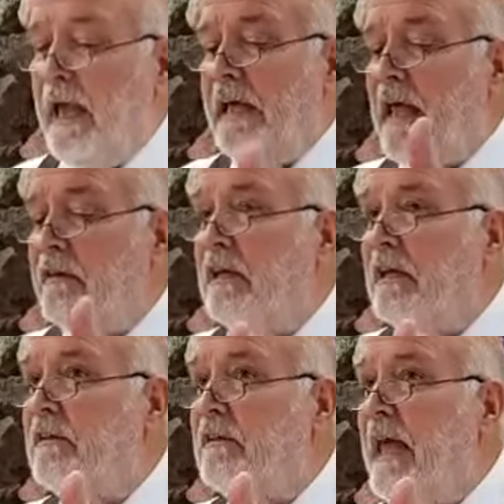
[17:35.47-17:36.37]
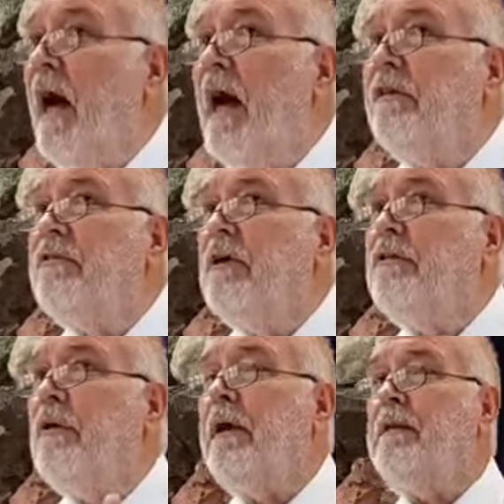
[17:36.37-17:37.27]
He doesn't just tell us to
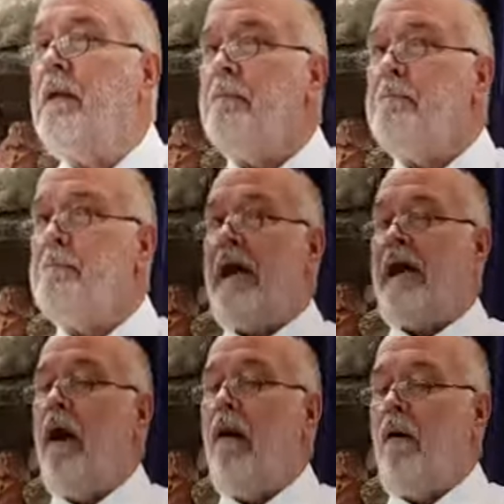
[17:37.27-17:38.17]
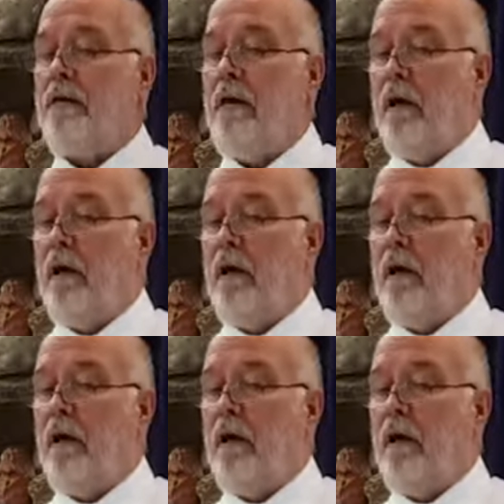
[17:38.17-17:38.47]
do it and then back out.